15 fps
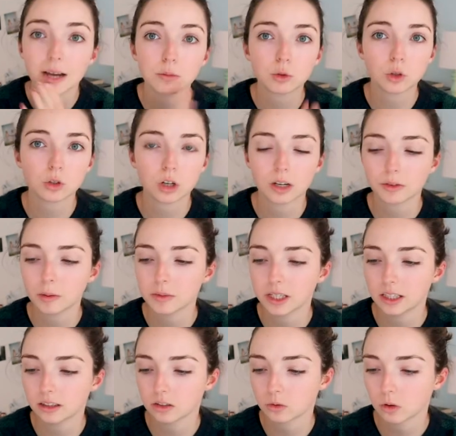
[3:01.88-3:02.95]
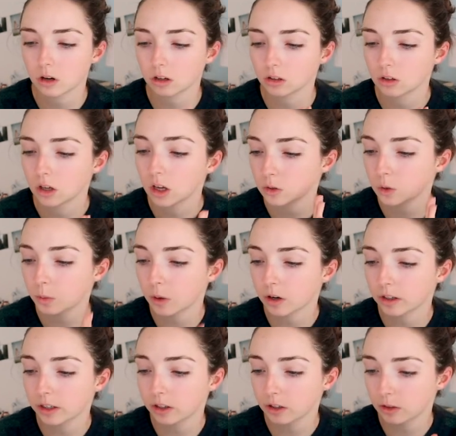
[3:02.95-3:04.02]
I'm so sorry if I'm saying this wrong,
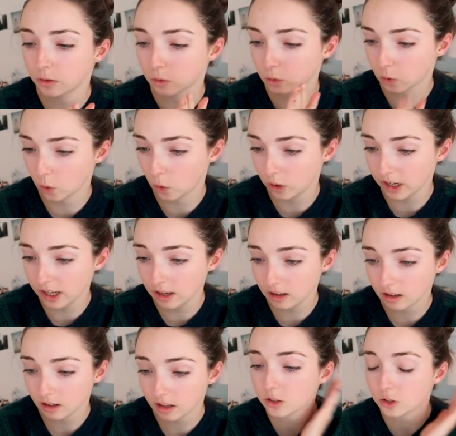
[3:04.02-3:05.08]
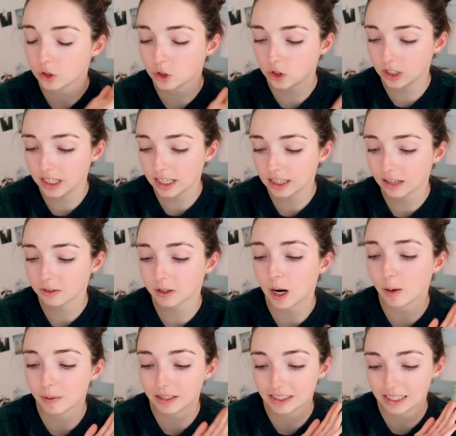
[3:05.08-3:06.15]
Suparni Roy. She left a
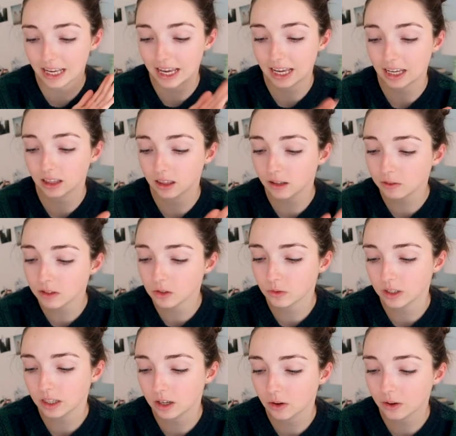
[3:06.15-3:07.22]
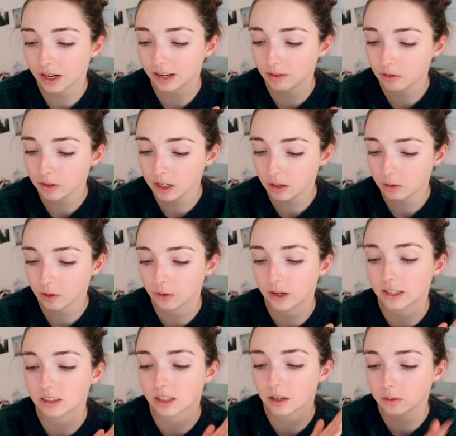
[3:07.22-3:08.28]
comment saying, "Love this video and I have a video
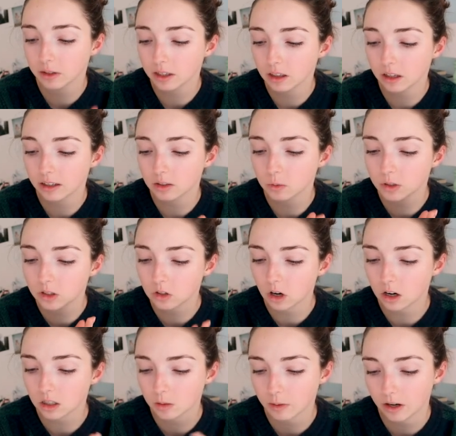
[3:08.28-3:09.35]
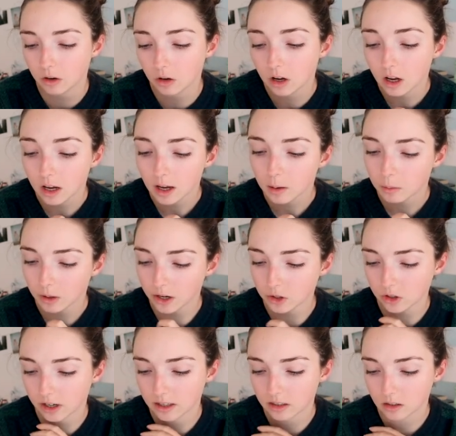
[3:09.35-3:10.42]
request. I really liked when you talked about
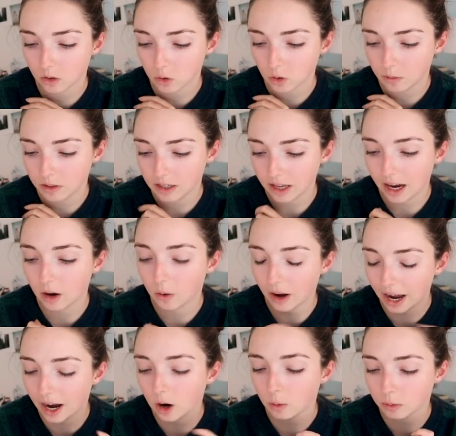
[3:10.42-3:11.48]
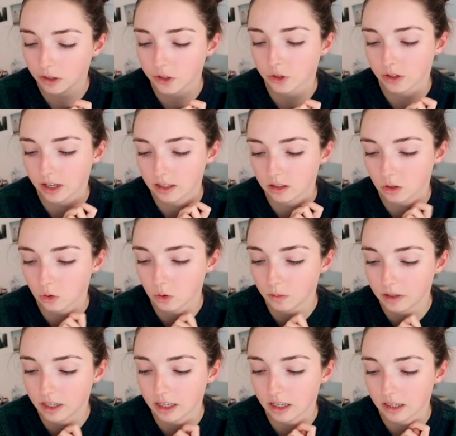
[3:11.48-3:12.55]
pressurized social media, how pressurized social
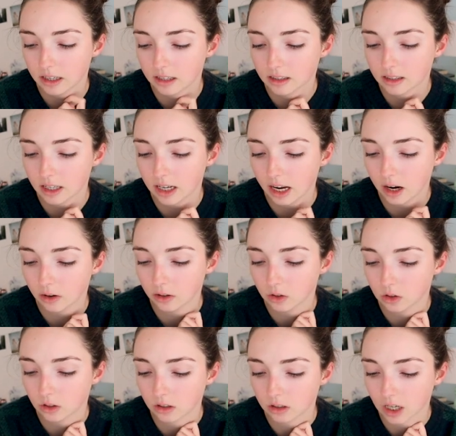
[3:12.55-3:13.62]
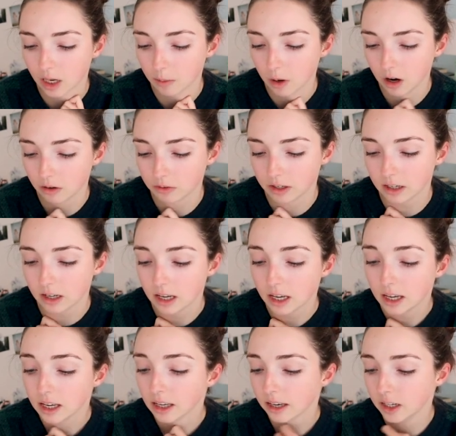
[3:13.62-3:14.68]
media is and how you took time off it.
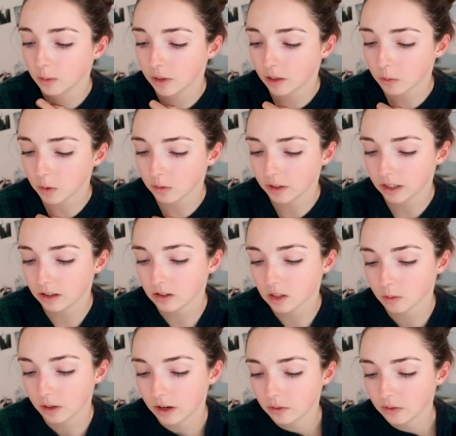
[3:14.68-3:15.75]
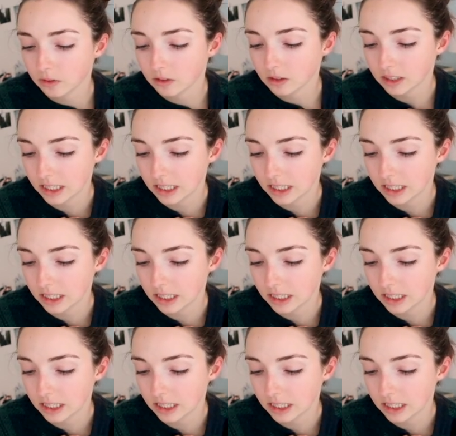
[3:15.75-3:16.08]
Can you make more videos about